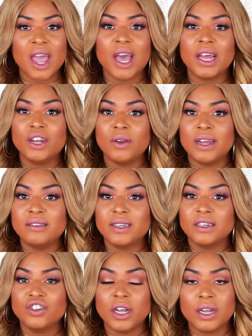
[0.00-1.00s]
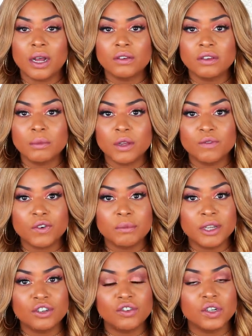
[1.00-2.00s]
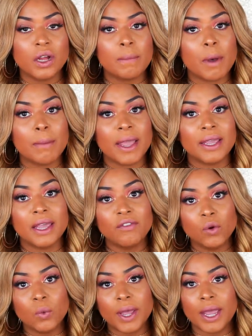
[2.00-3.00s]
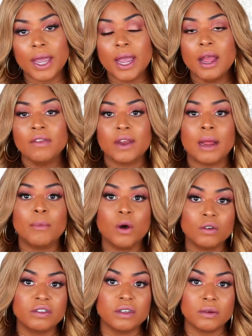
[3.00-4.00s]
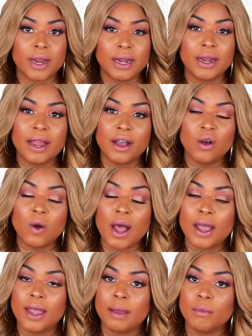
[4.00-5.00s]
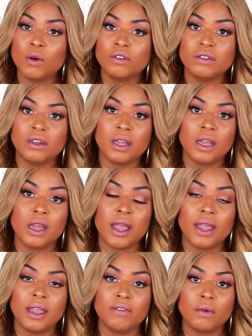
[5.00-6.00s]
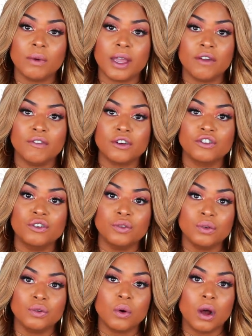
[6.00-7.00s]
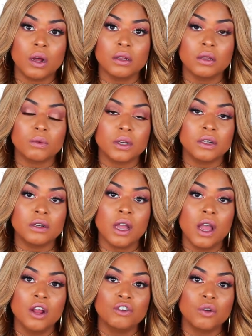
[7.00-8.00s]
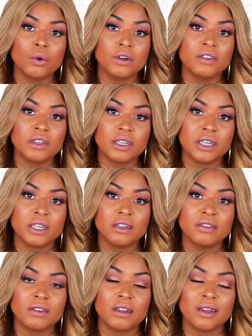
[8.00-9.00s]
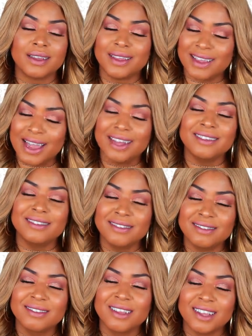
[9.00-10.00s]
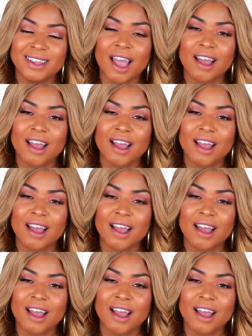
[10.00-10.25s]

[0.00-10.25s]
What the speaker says: and you guys can check out some information about my giveaway that I'm hosting right now. I am hosting a giveaway for 2 On the Run tour tickets. Yes,